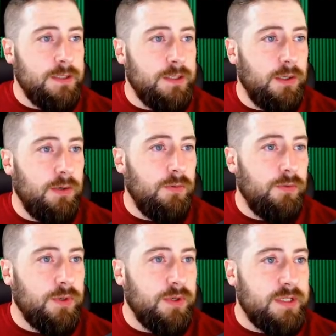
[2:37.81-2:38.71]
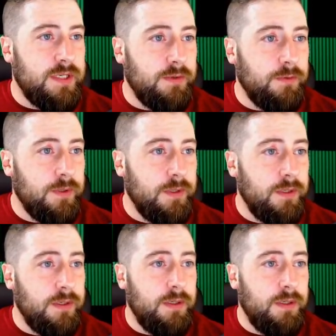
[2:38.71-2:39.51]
So we'll go to SendGrid.